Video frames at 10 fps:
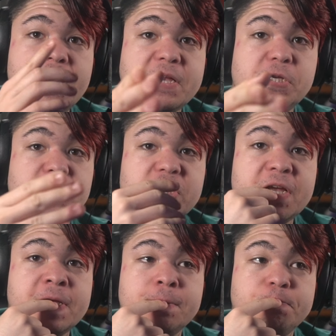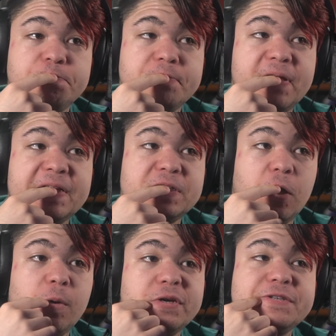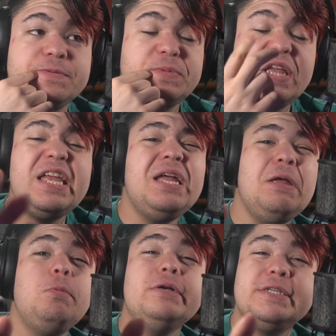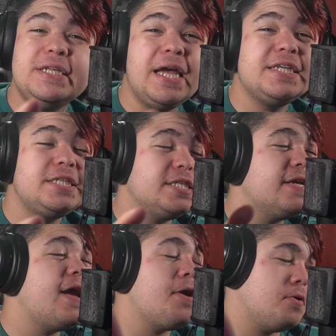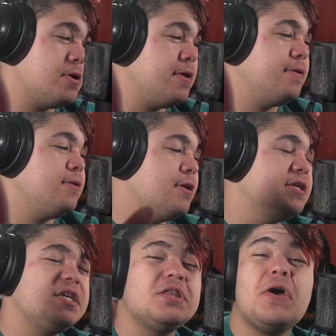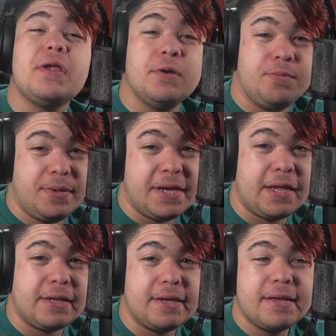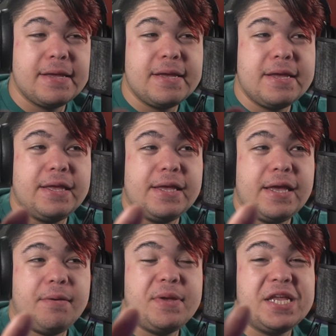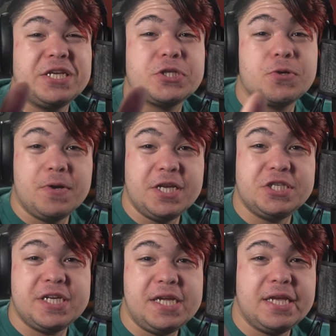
interesting, as always. It, it wasn't as scary as I thought it would be. I mean, it's cringy